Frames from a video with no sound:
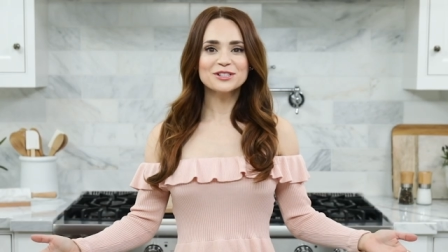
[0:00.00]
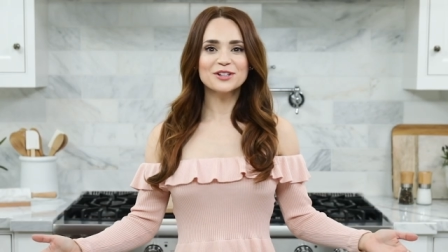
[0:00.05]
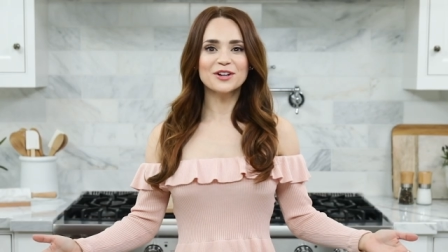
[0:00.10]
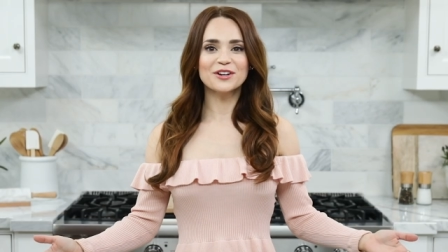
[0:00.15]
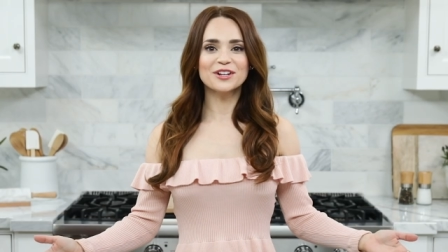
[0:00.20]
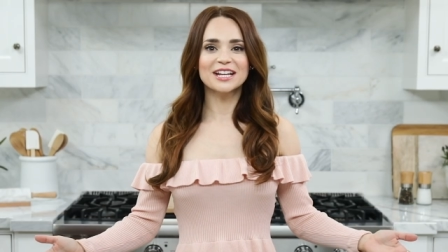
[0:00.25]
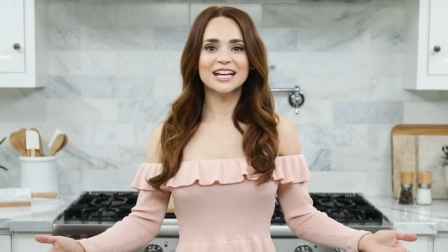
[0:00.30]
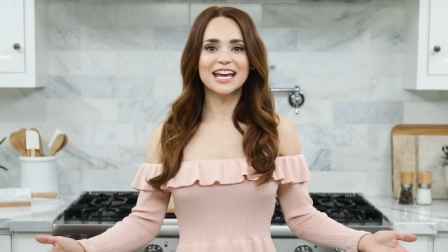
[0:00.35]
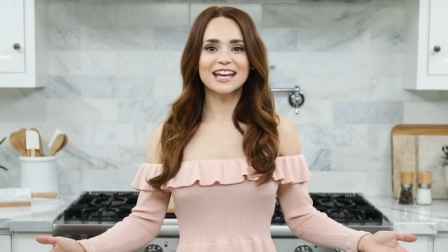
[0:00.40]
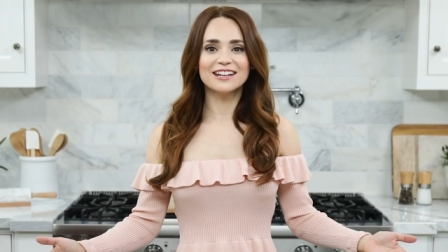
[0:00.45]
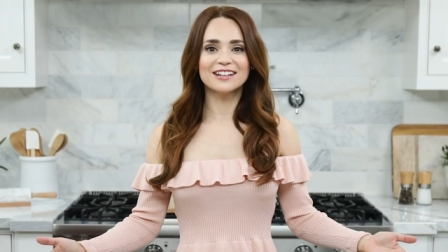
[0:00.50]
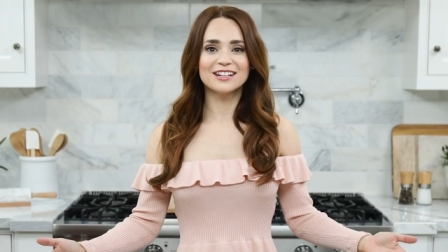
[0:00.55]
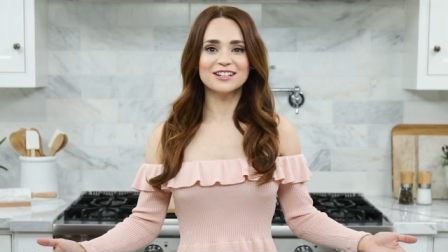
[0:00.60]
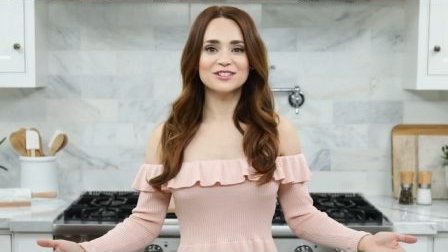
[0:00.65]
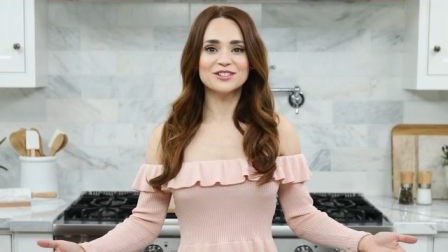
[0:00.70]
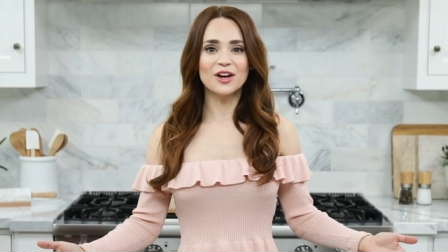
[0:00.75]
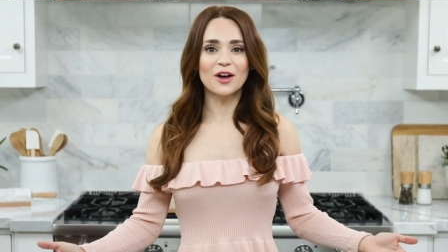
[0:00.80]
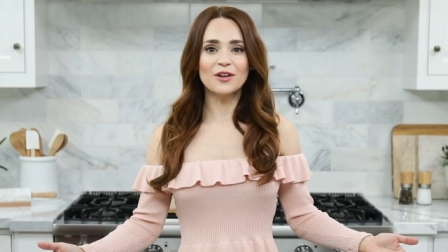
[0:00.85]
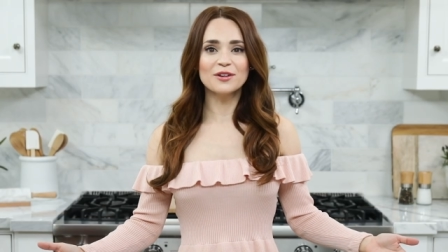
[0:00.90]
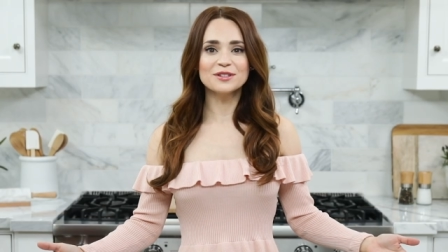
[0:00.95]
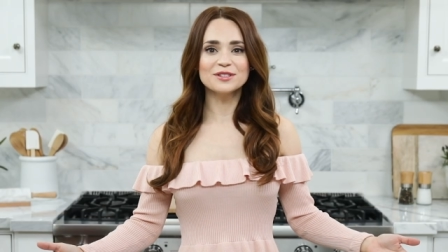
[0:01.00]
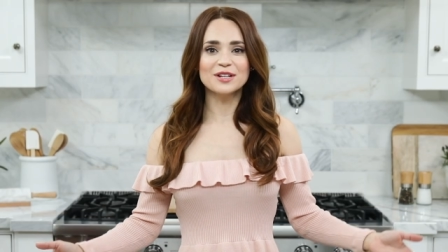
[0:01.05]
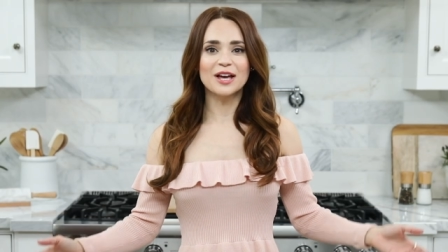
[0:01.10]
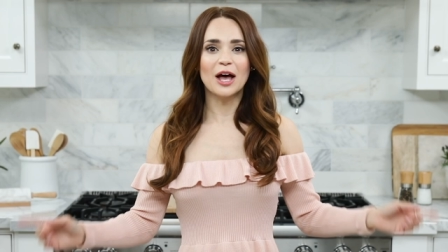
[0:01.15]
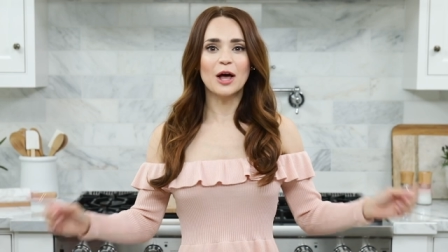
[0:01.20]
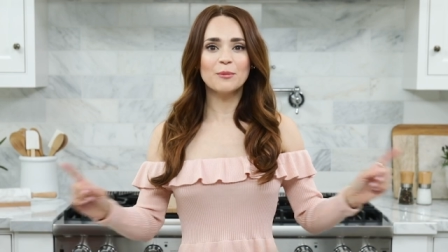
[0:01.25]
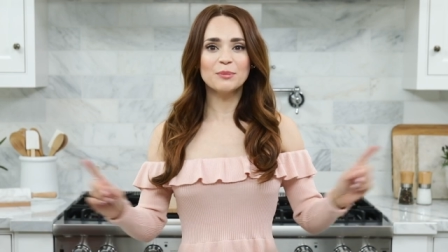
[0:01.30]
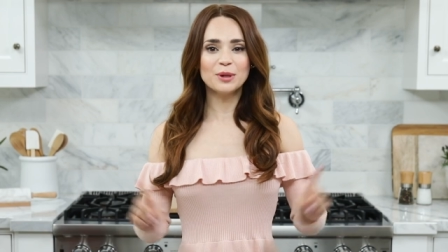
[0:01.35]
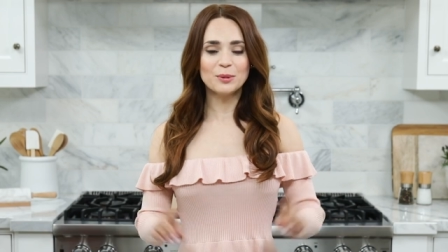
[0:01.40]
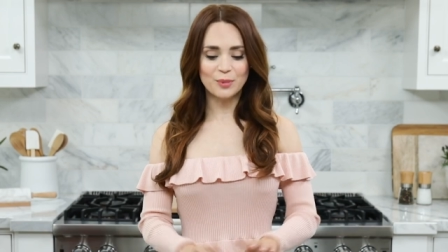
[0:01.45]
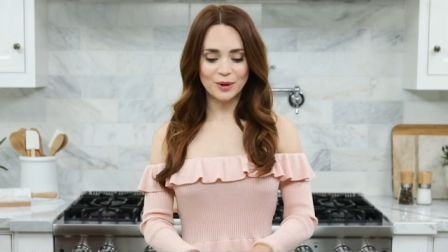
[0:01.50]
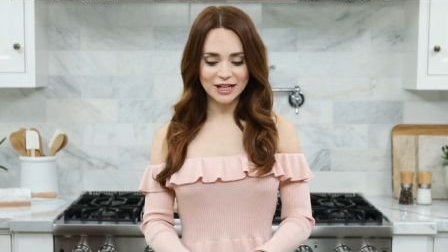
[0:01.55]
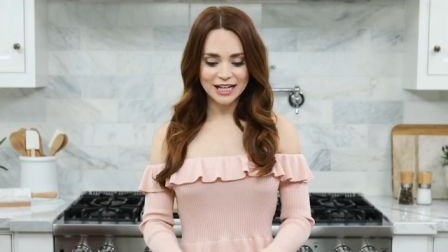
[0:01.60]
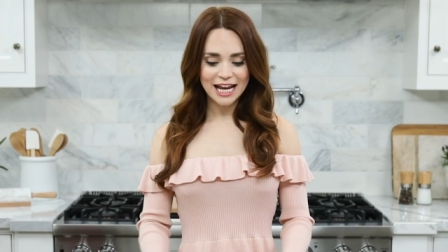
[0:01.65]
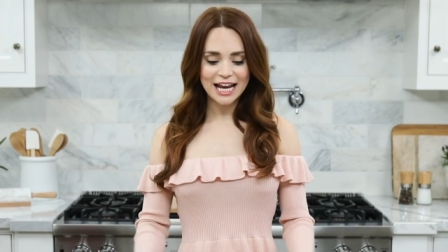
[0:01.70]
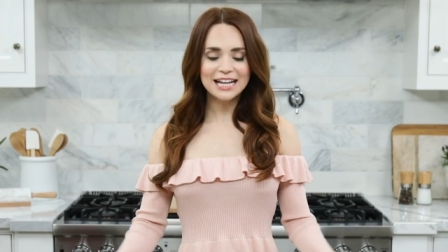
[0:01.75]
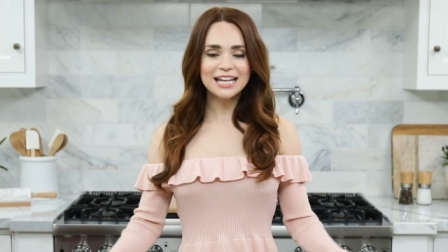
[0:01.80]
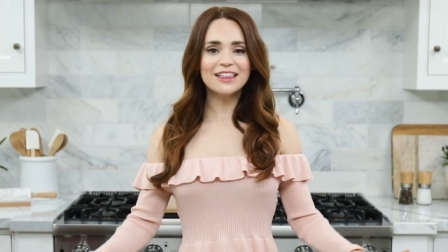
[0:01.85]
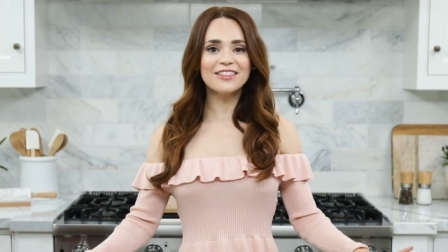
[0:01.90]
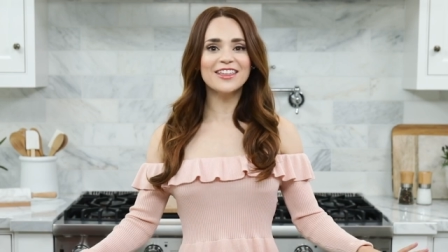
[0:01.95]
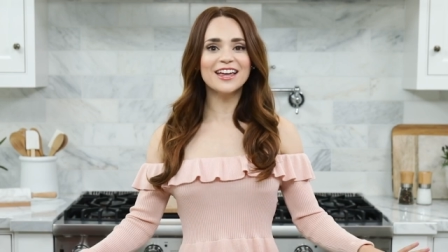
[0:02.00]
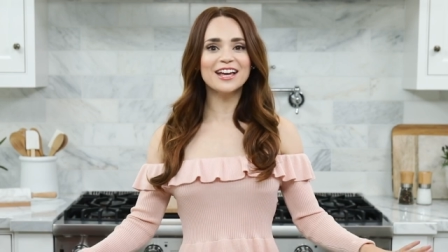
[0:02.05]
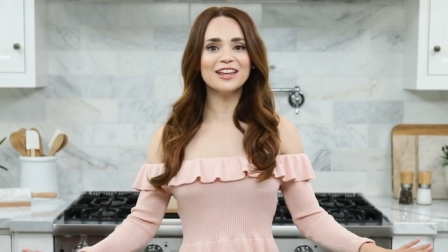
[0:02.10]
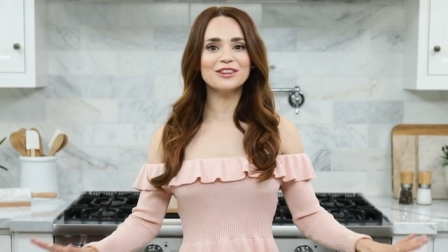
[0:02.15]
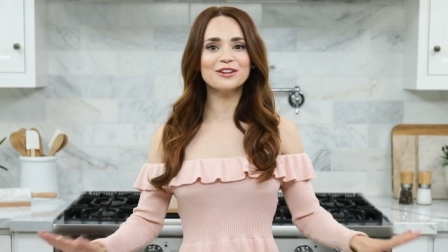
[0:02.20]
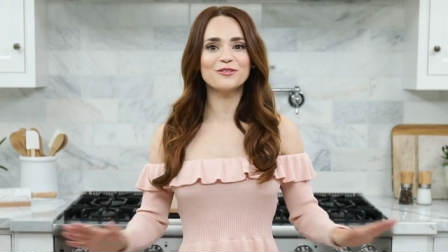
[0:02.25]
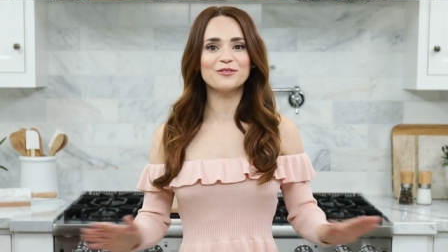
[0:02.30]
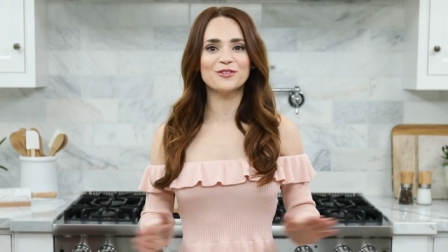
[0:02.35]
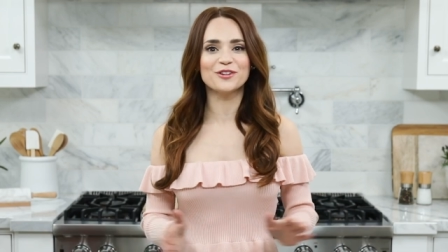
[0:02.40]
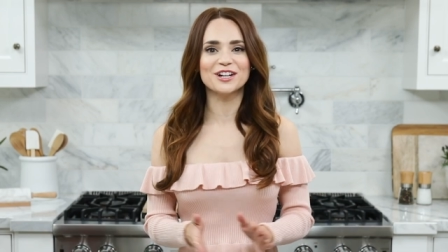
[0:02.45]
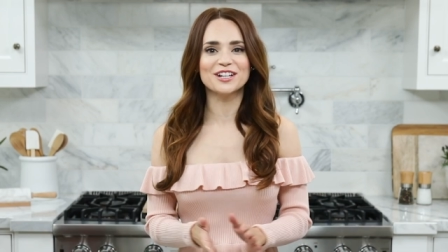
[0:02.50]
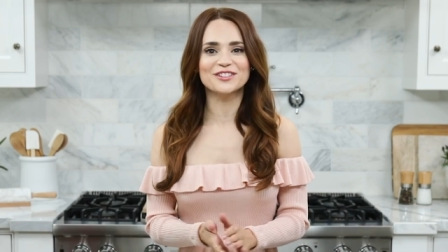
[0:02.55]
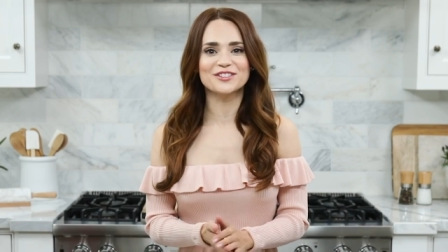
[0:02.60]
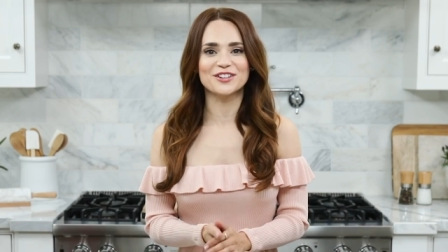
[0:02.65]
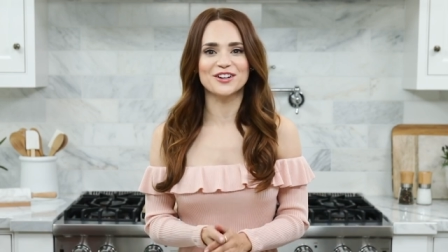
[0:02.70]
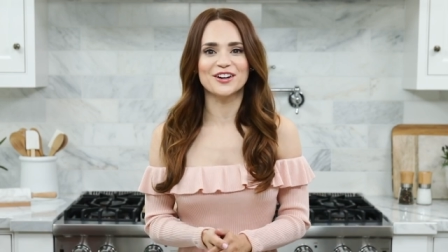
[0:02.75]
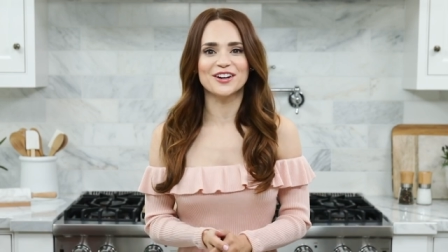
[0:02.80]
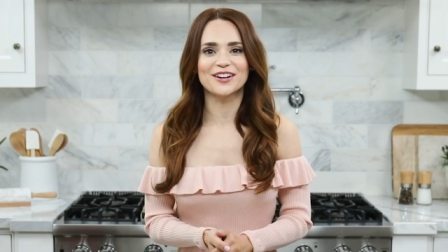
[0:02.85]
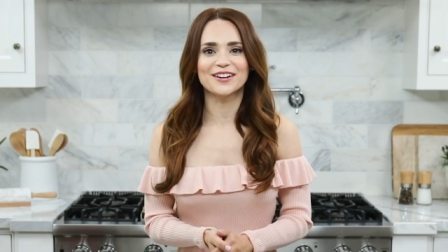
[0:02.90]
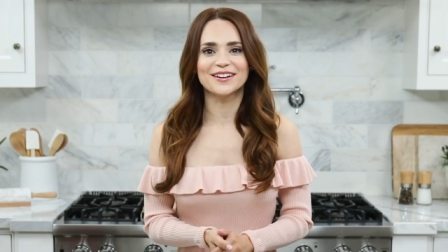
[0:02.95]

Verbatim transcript: sure to get an adult to help you put anything in the freezer.